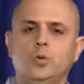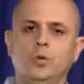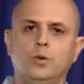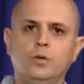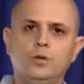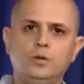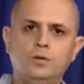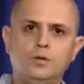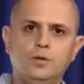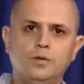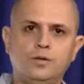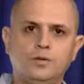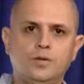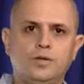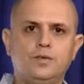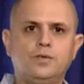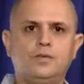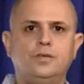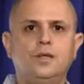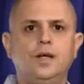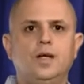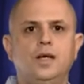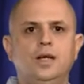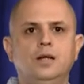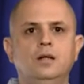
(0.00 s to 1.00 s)
will
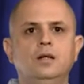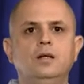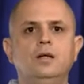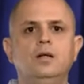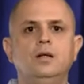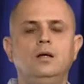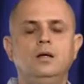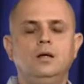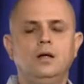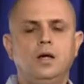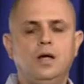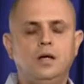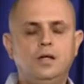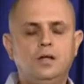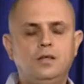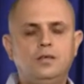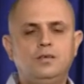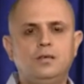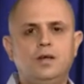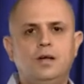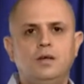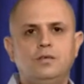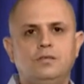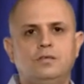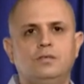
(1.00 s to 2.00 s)
sustain any
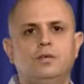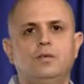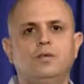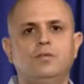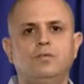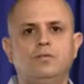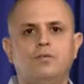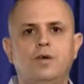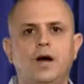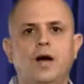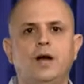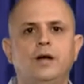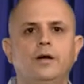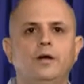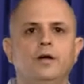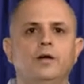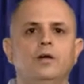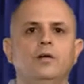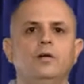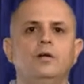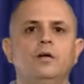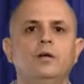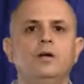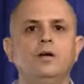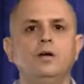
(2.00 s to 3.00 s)
disaster,
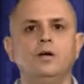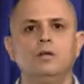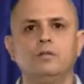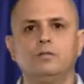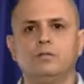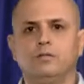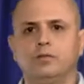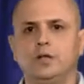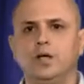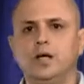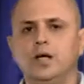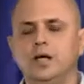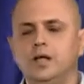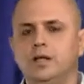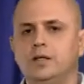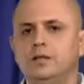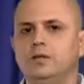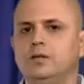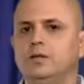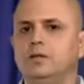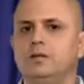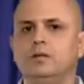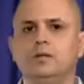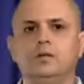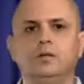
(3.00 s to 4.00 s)
fire,
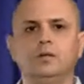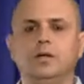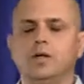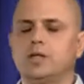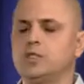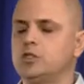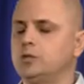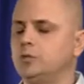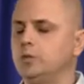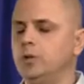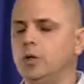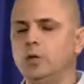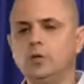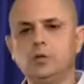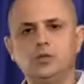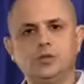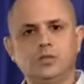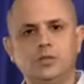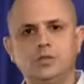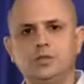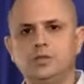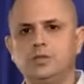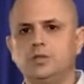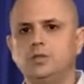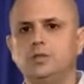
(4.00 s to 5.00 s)
flood,
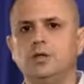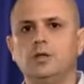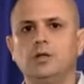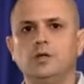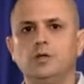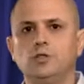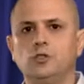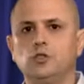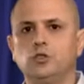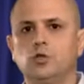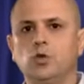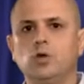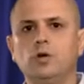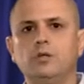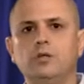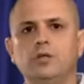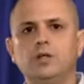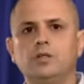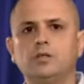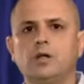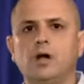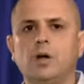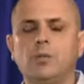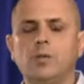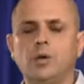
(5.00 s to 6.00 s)
explosions, short of an
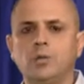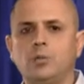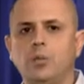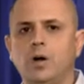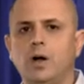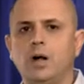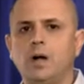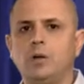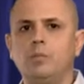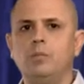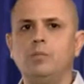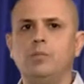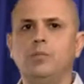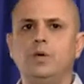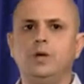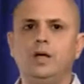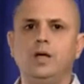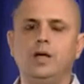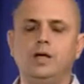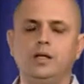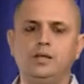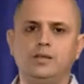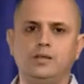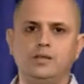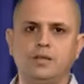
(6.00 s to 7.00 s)
atomic bomb,
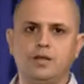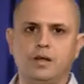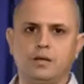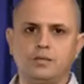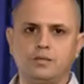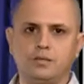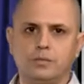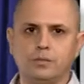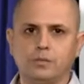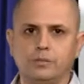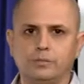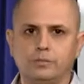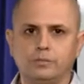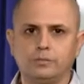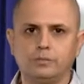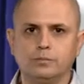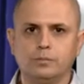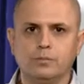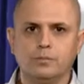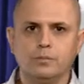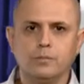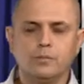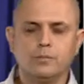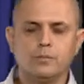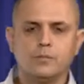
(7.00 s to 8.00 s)
any disaster.
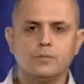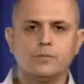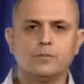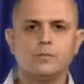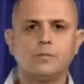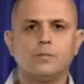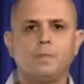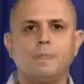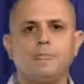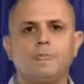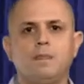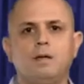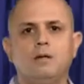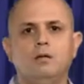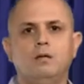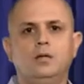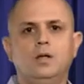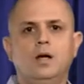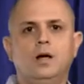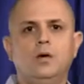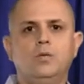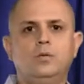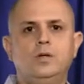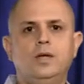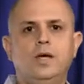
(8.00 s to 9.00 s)

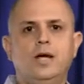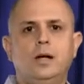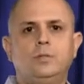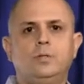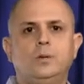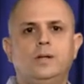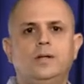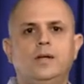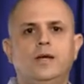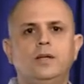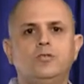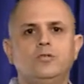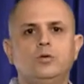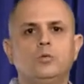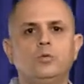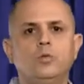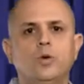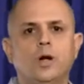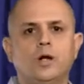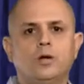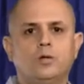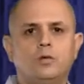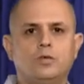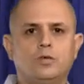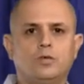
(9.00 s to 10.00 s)
Now the application
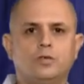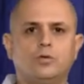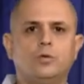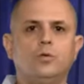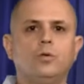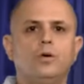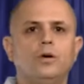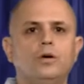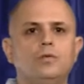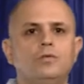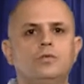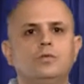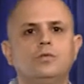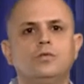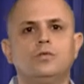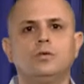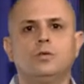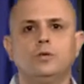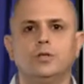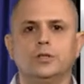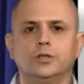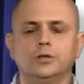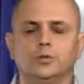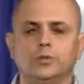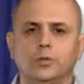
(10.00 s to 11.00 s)
right on the
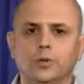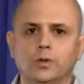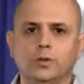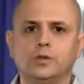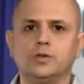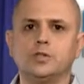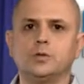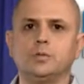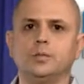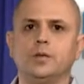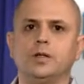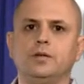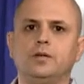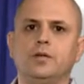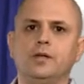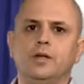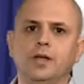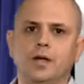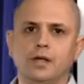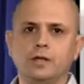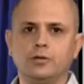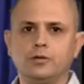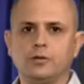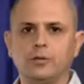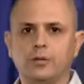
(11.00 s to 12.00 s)
storage will split the
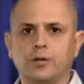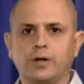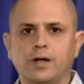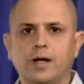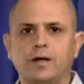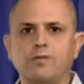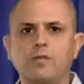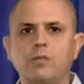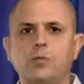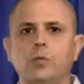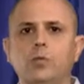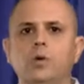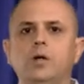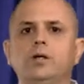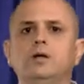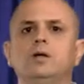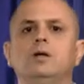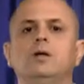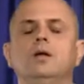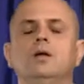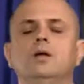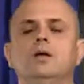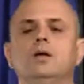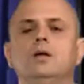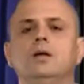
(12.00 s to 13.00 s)
data to Recovery Point,
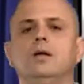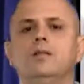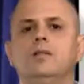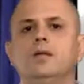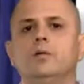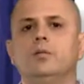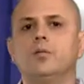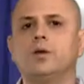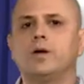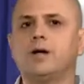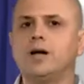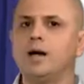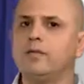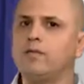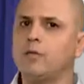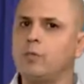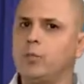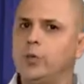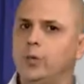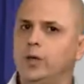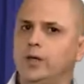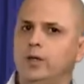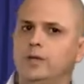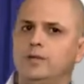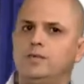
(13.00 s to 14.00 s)
and then Recovery
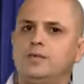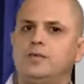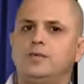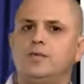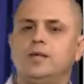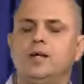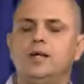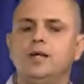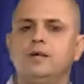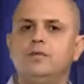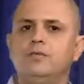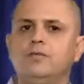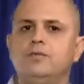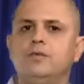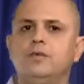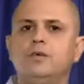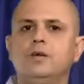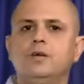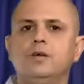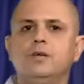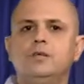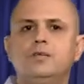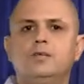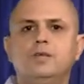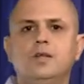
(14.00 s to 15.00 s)
Point, instead of
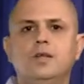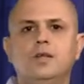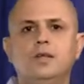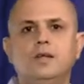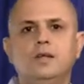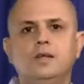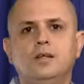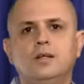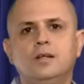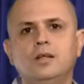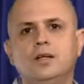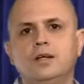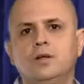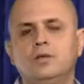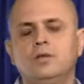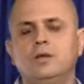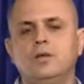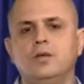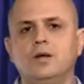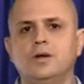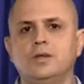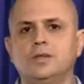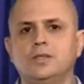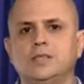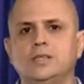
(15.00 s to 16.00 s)
sending the data to
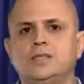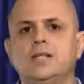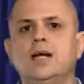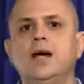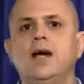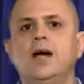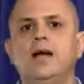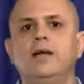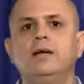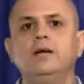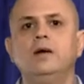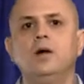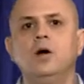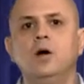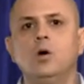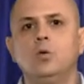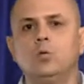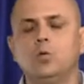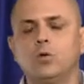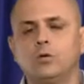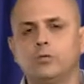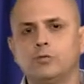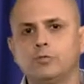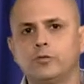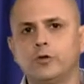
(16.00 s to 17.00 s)
the other side,
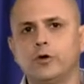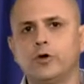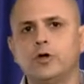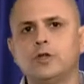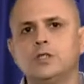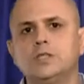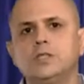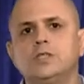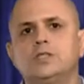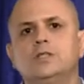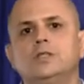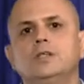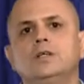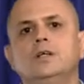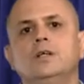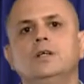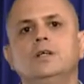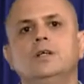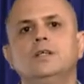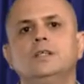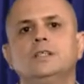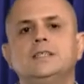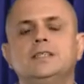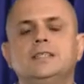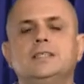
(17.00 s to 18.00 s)
will first
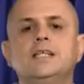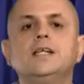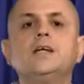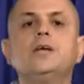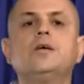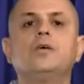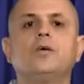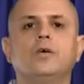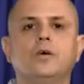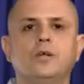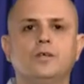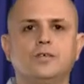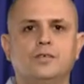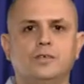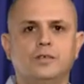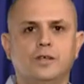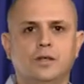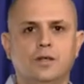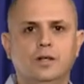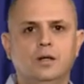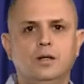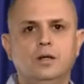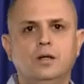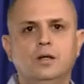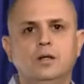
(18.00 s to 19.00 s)

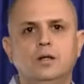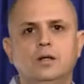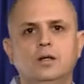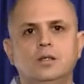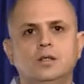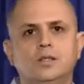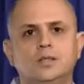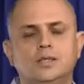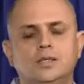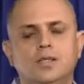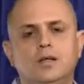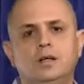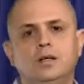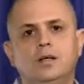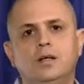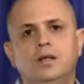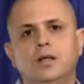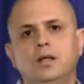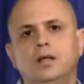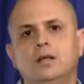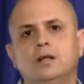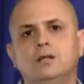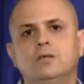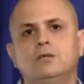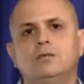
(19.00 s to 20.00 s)
synchronously send the
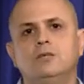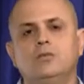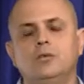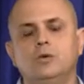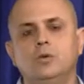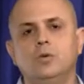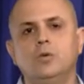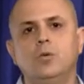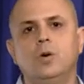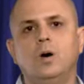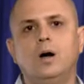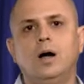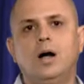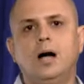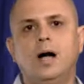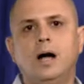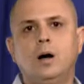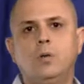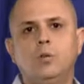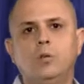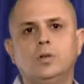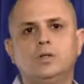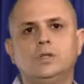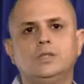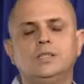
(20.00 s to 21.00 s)
data to
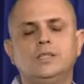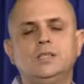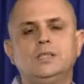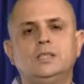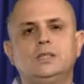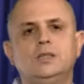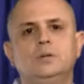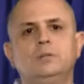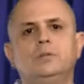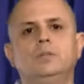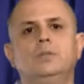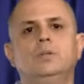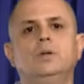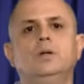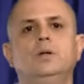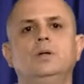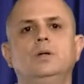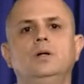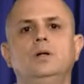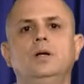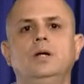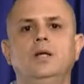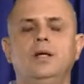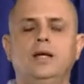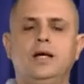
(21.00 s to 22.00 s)
our system.
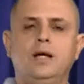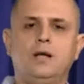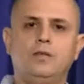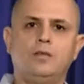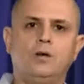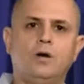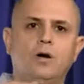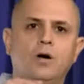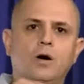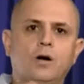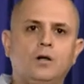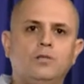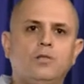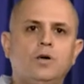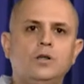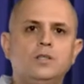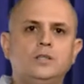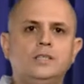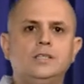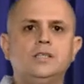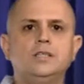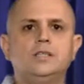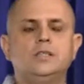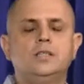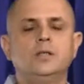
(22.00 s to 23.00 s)
And again, at the heart of our
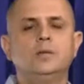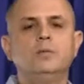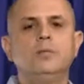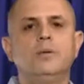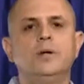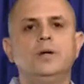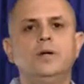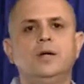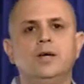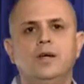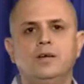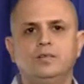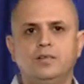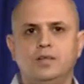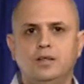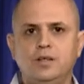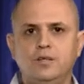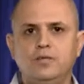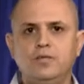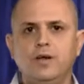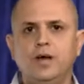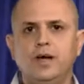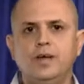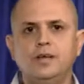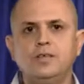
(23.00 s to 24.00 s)
system is a
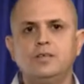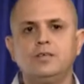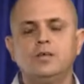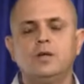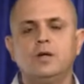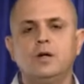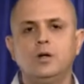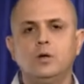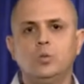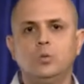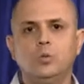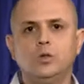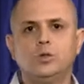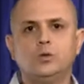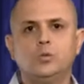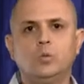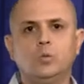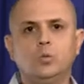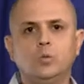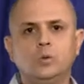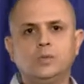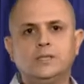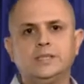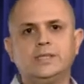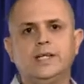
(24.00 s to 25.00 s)
device which
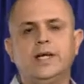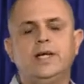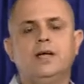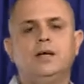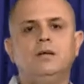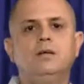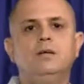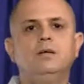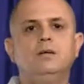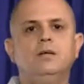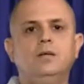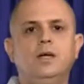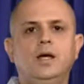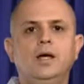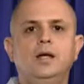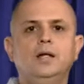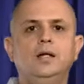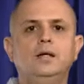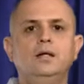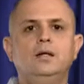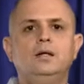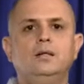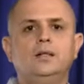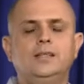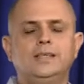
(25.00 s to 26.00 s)
will withstand
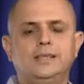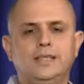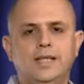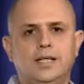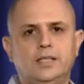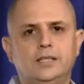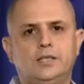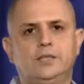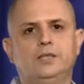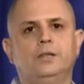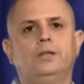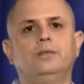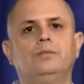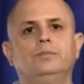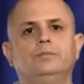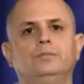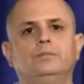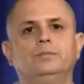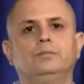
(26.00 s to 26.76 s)
any disaster.